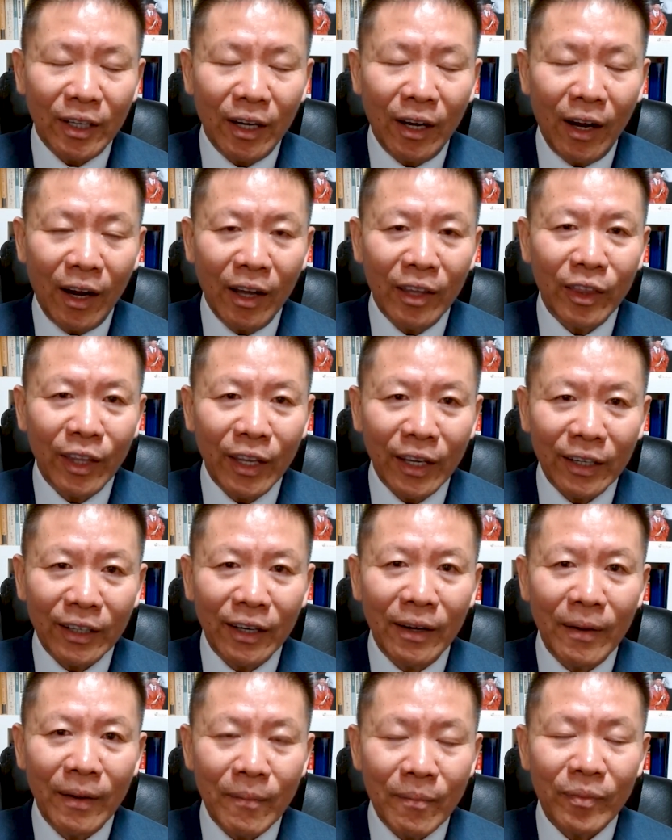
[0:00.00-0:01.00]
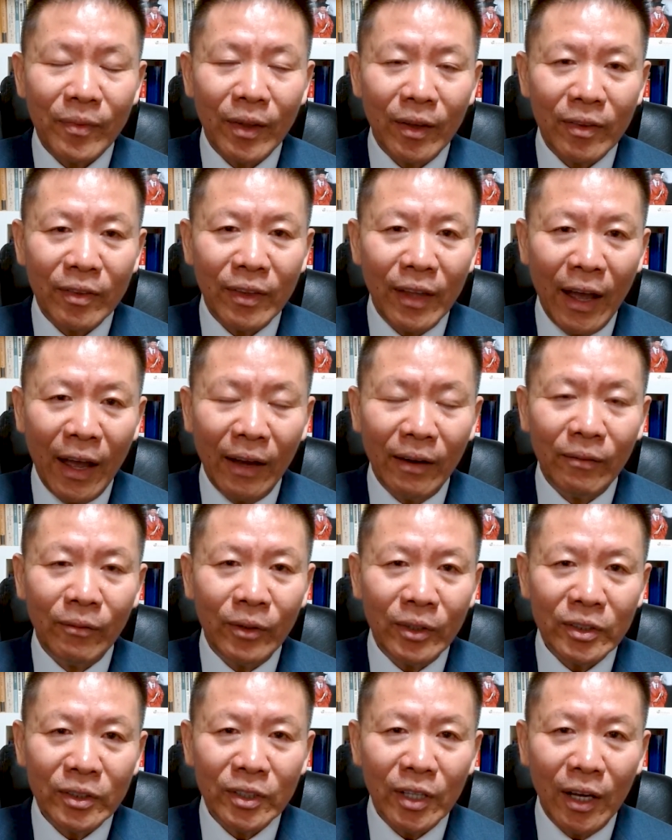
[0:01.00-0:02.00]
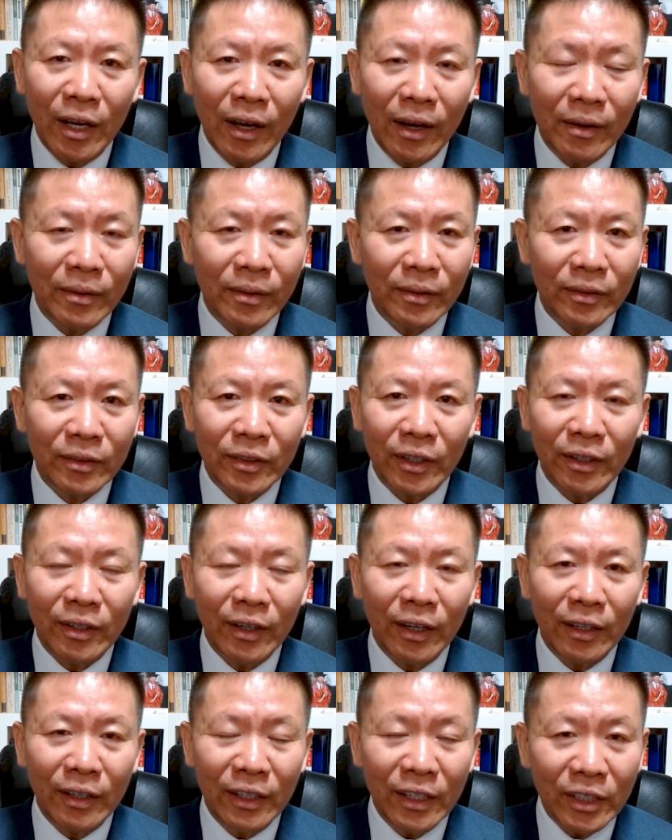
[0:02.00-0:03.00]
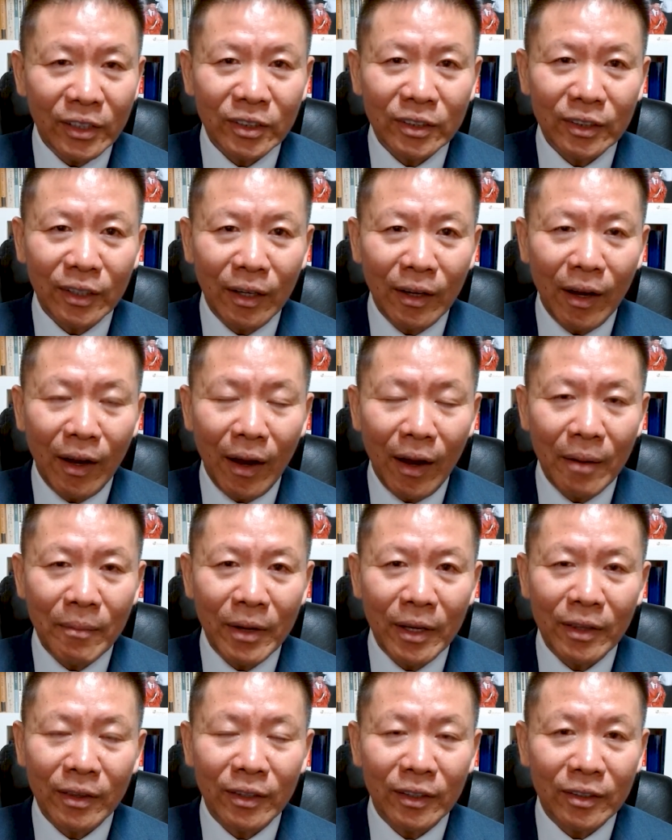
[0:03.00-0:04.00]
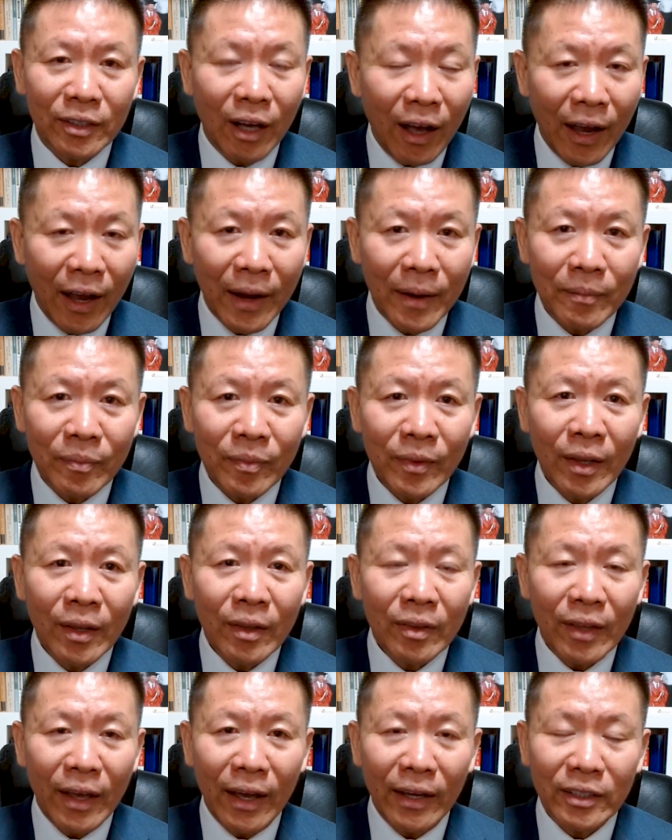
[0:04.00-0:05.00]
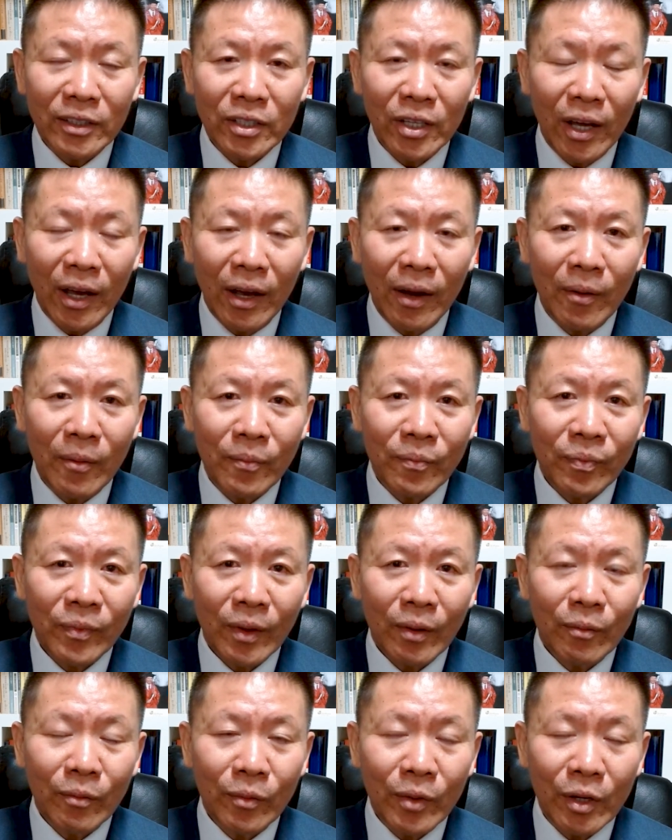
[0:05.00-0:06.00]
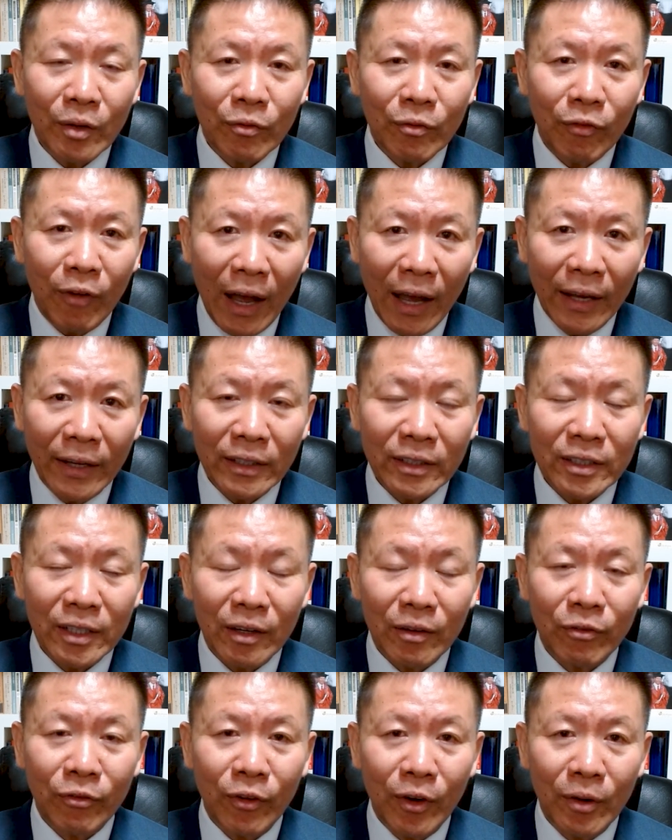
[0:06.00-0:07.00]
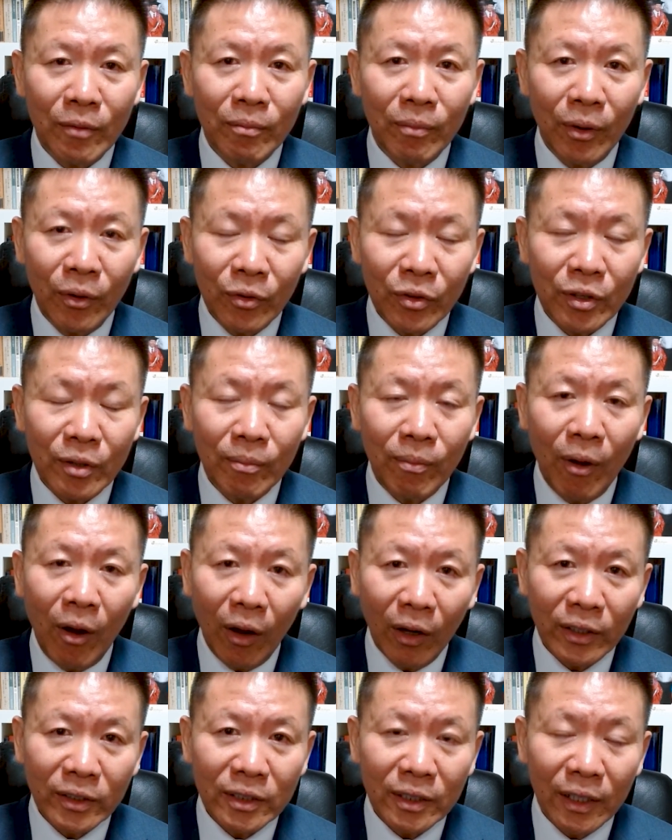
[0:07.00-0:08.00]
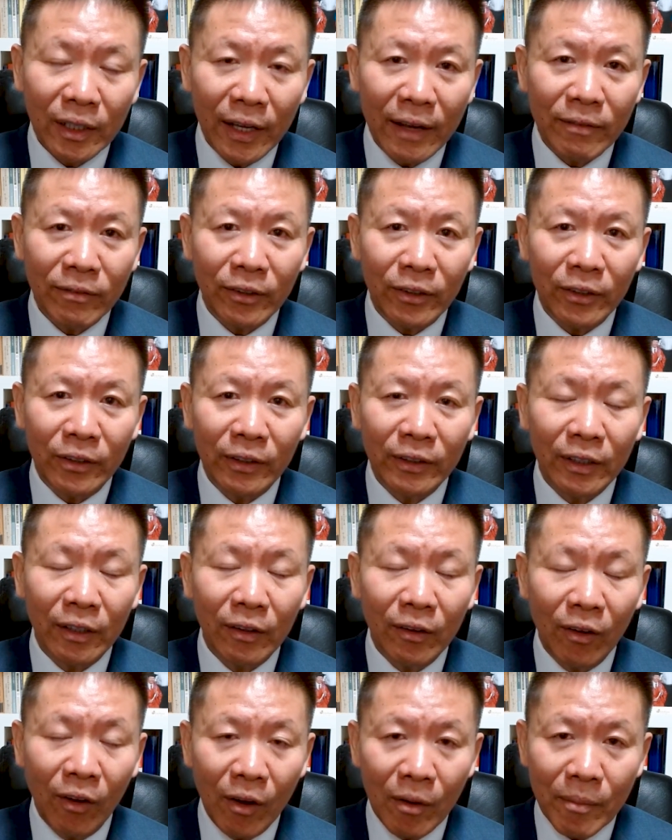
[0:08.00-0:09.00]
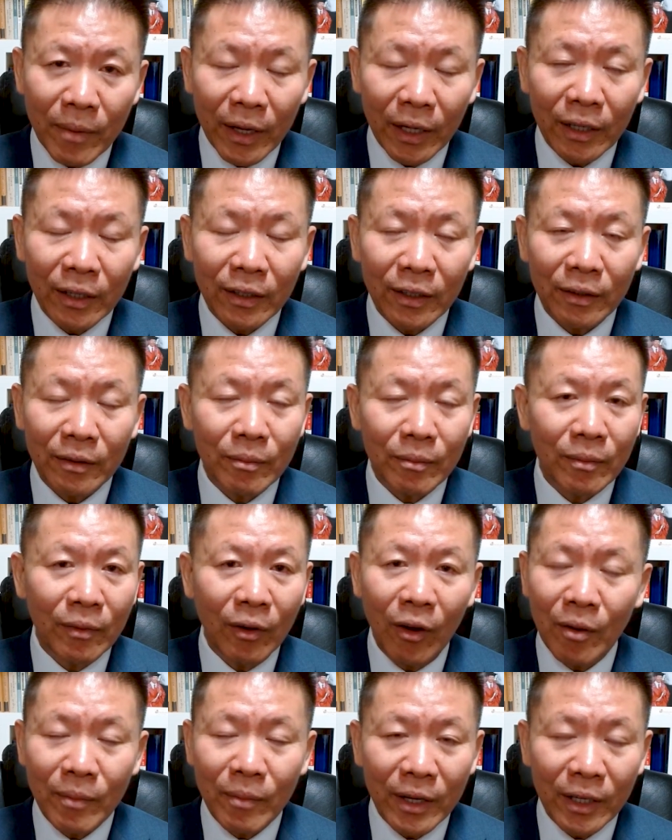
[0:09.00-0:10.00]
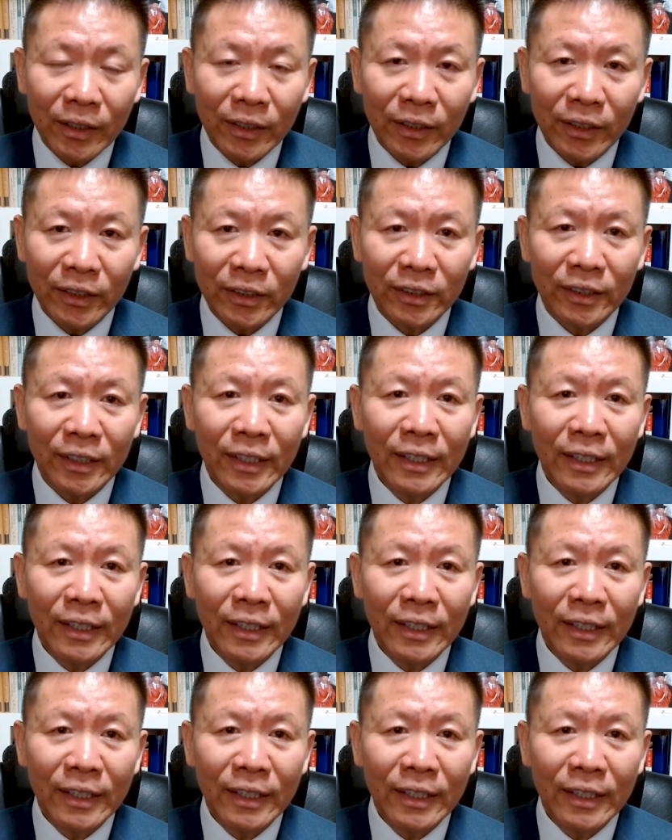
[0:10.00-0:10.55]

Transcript: I think that was at least the time that we find from both the policy level and the lawmakers.